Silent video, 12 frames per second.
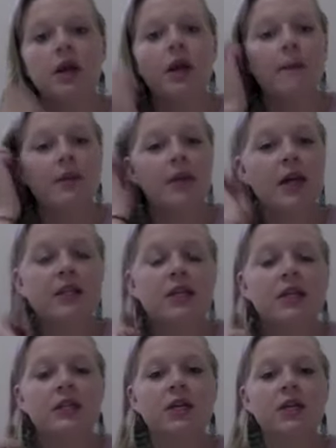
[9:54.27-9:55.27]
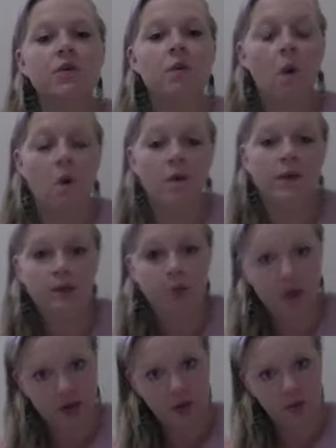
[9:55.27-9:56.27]
But the idea is that you only
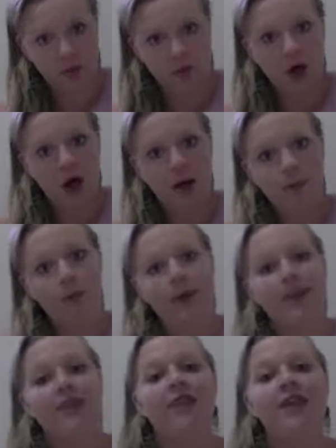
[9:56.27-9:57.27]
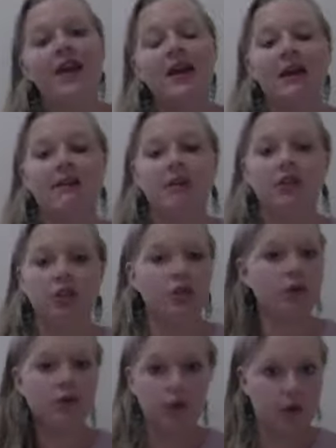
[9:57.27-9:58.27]
put the rule up when they give it to
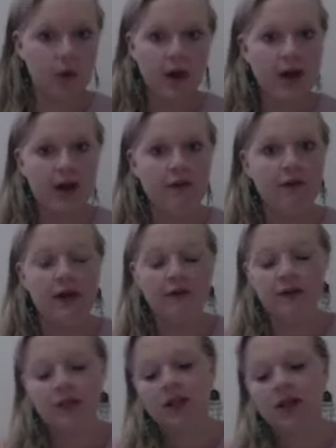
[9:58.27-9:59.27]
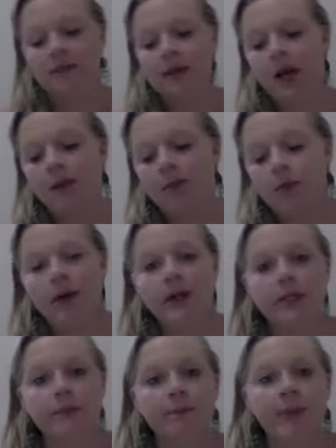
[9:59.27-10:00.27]
you. You never give it to them at any point.